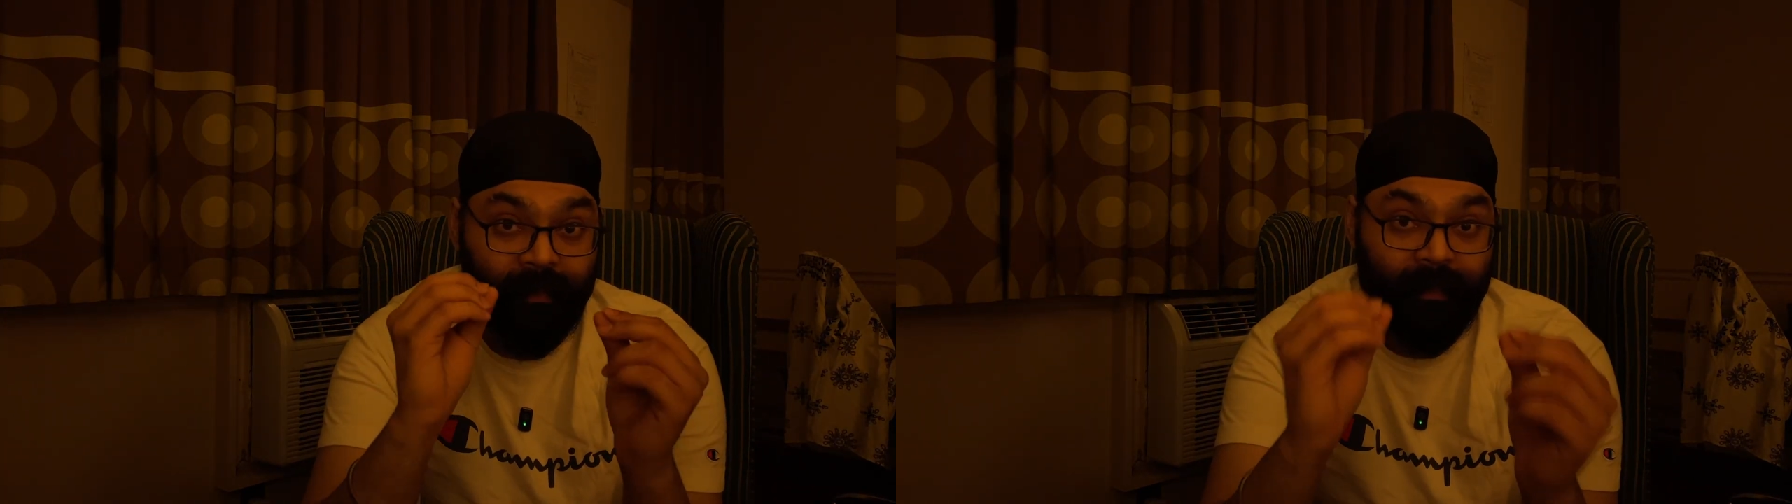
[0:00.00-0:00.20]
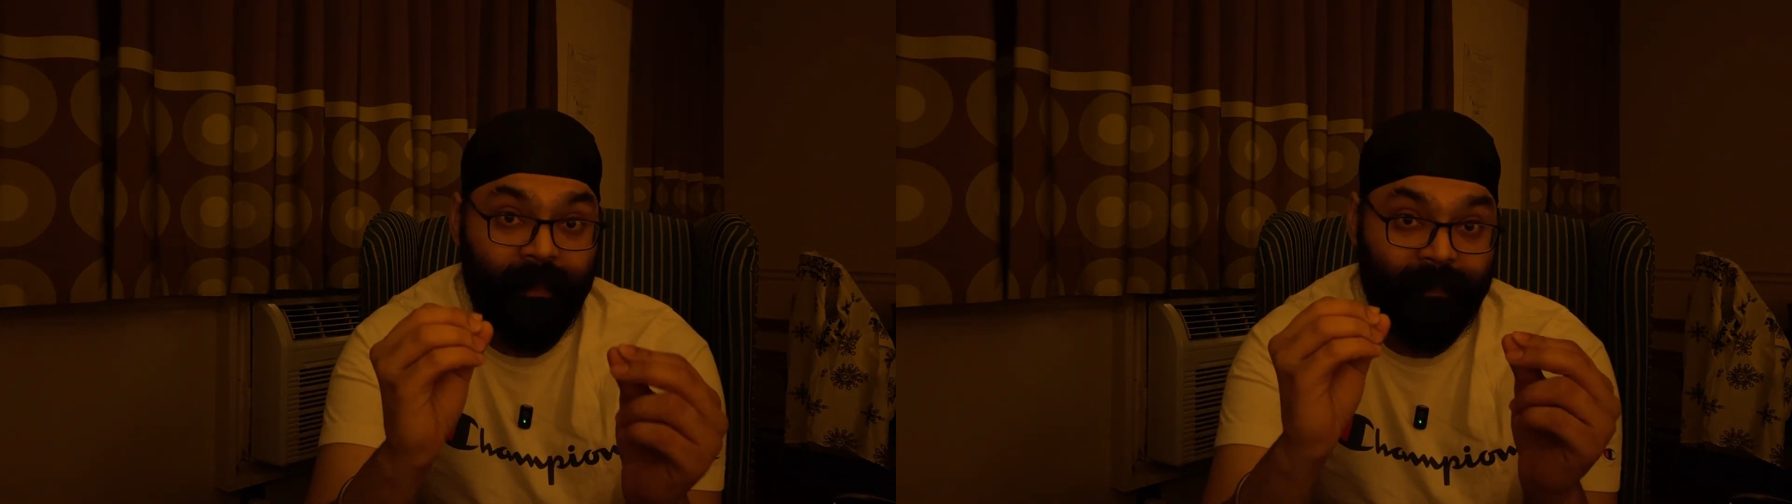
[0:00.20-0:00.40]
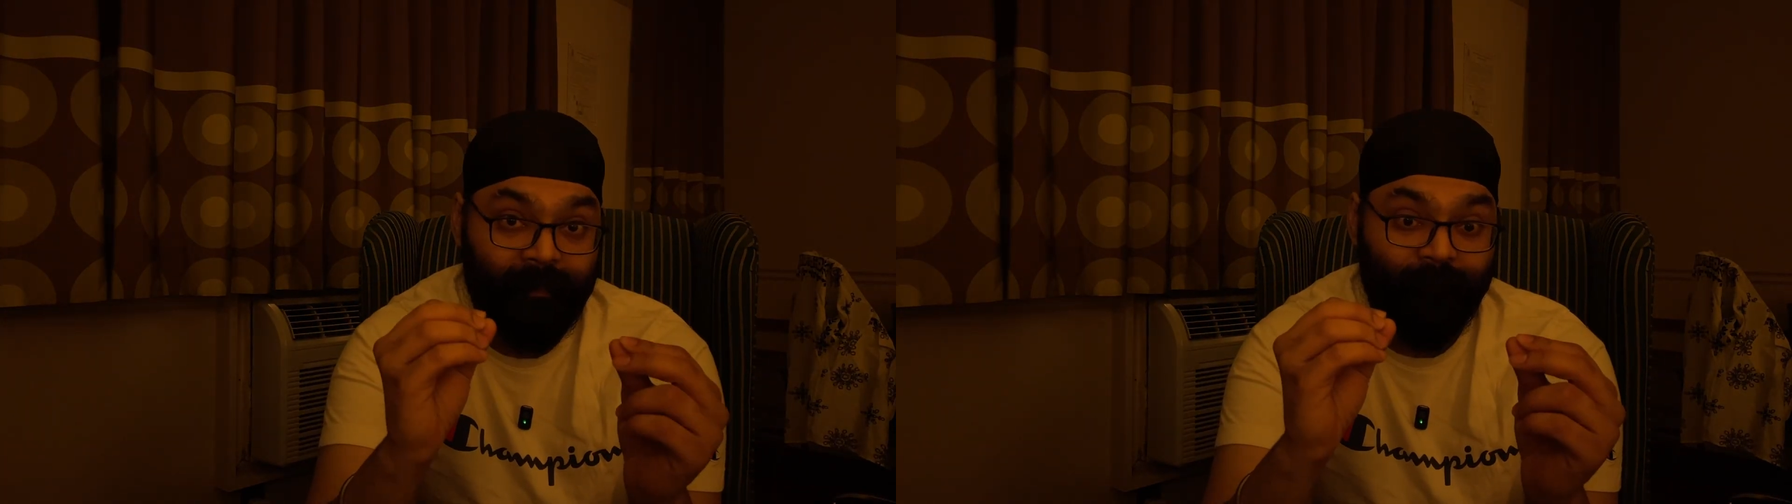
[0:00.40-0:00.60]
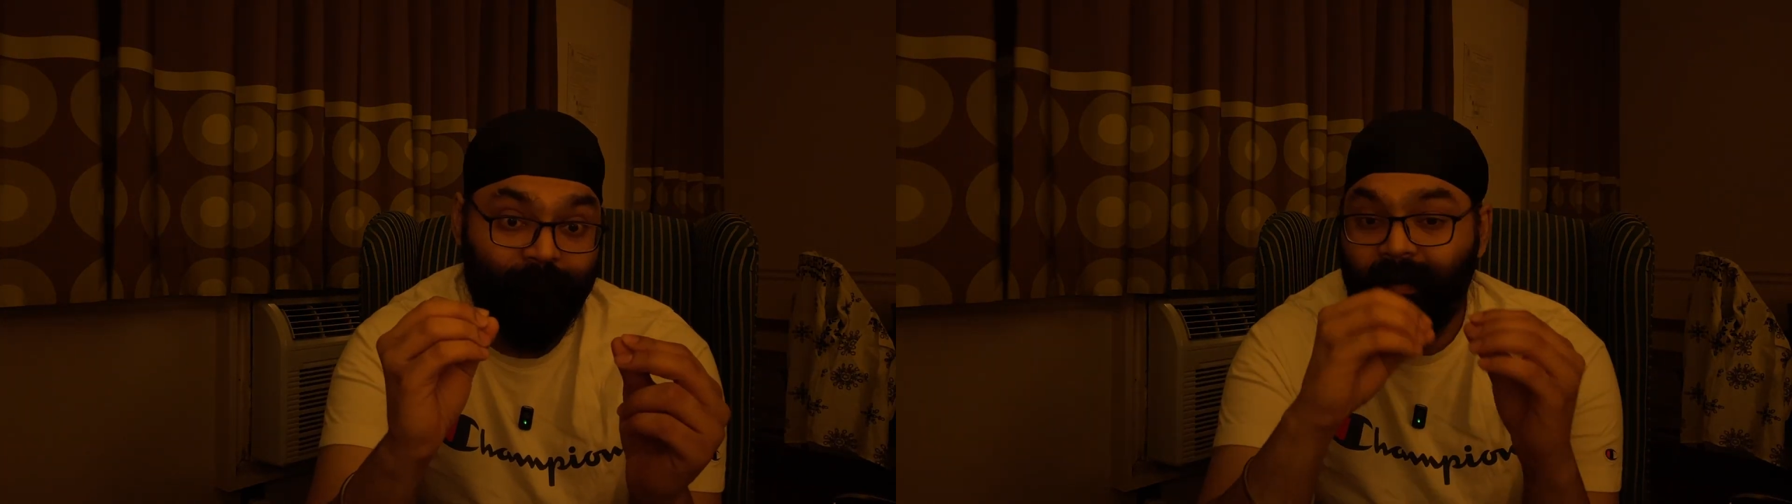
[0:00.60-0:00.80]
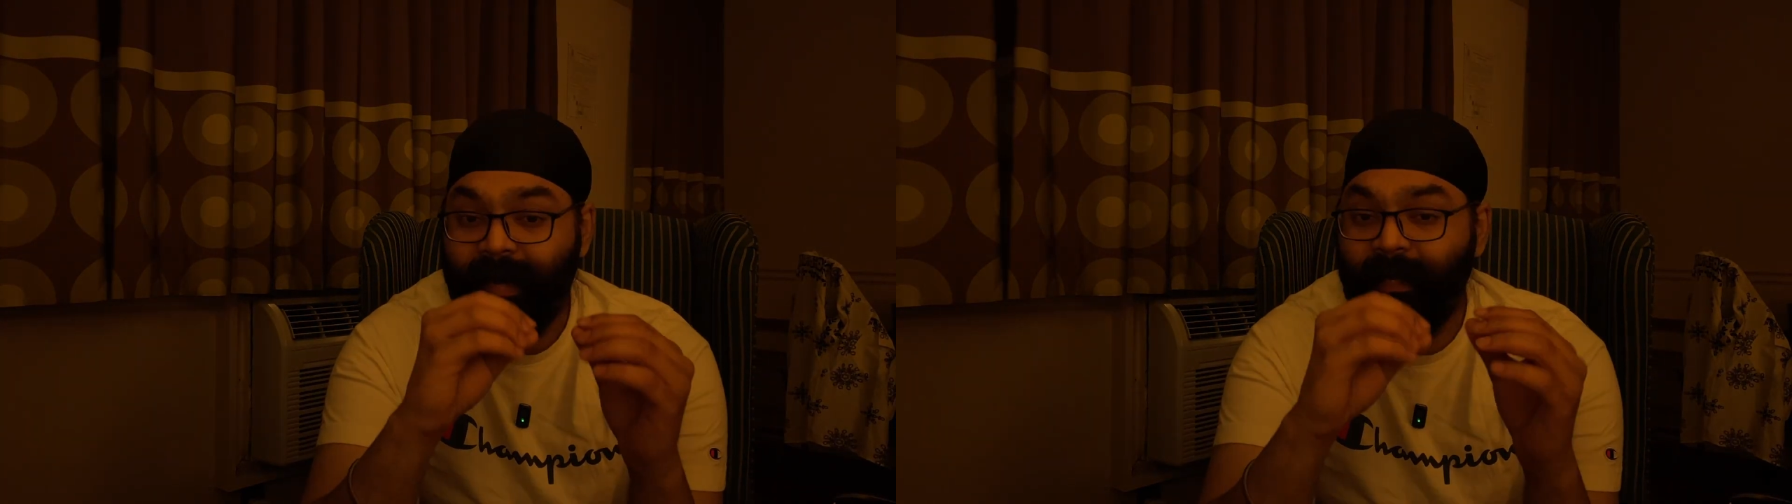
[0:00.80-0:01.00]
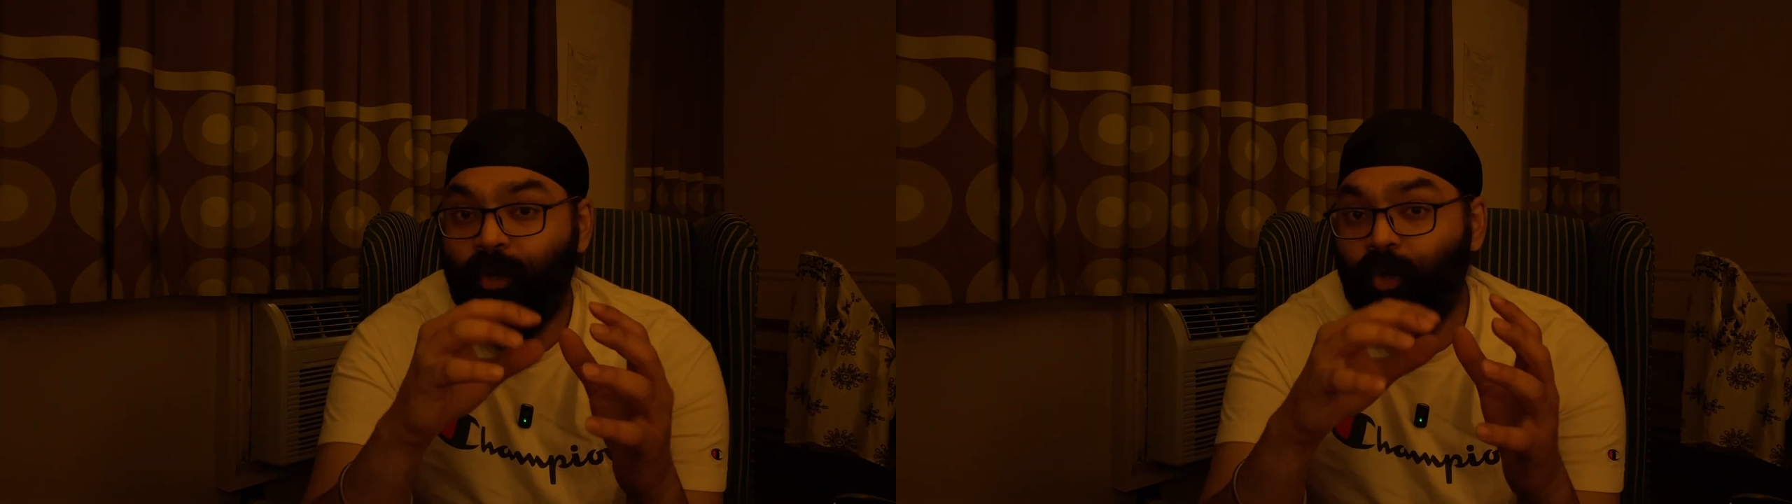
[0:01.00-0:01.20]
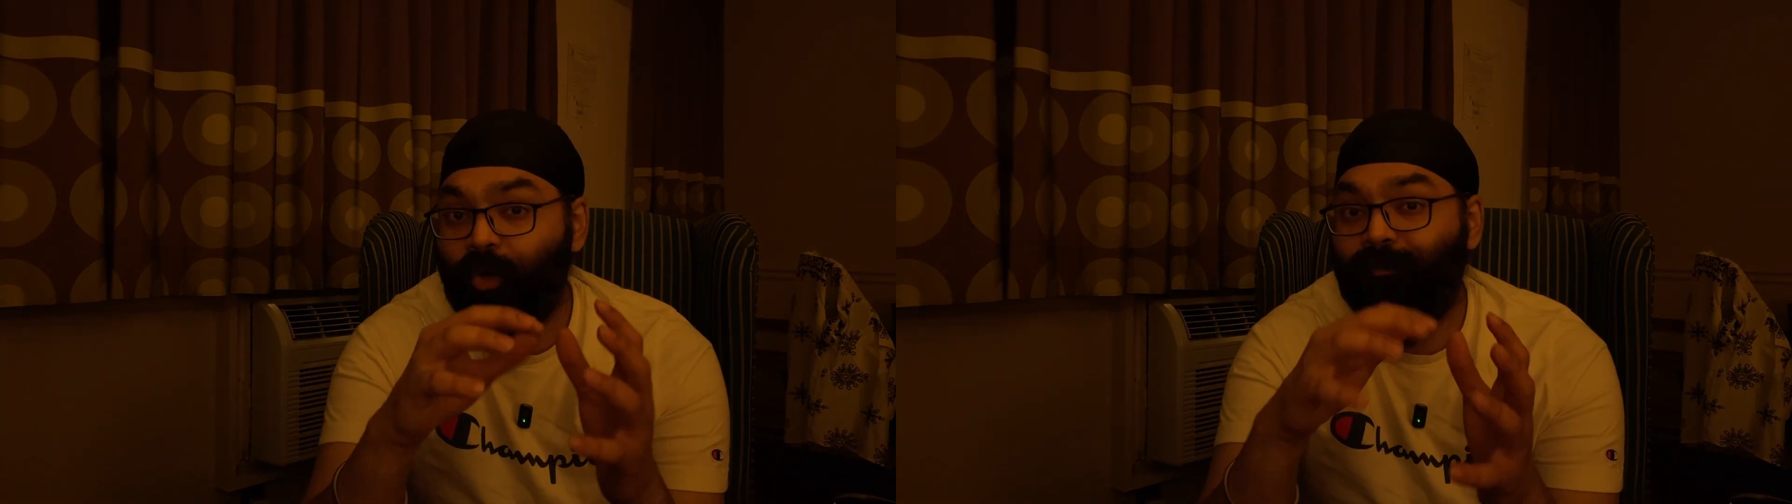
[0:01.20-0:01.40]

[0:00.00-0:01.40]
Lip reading: does. Write code